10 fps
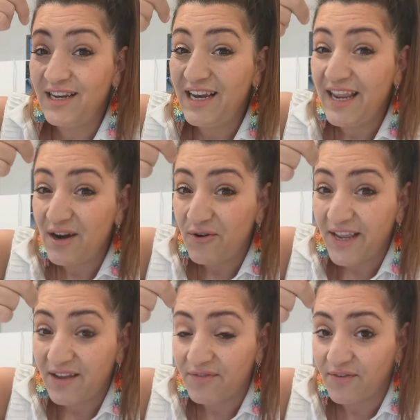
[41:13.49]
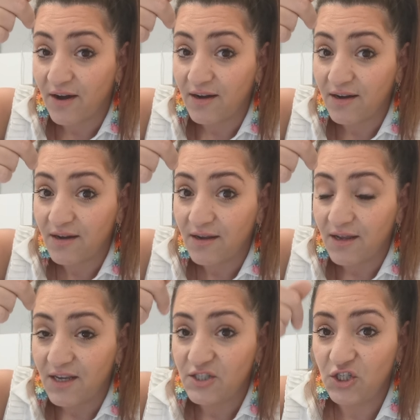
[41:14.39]
lyric Fach.
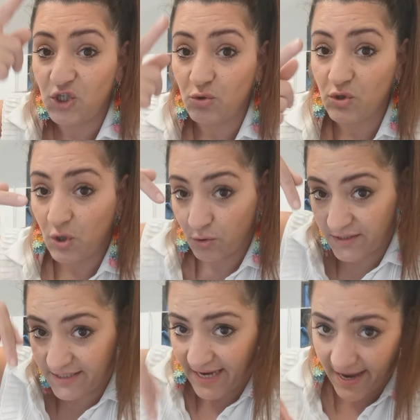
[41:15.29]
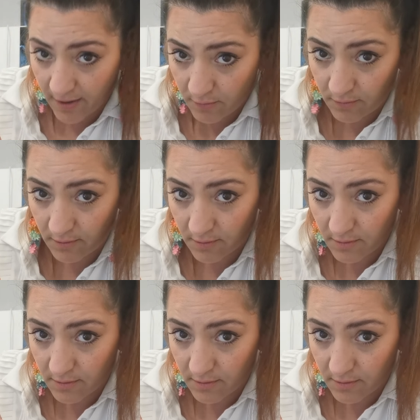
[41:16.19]
She should go down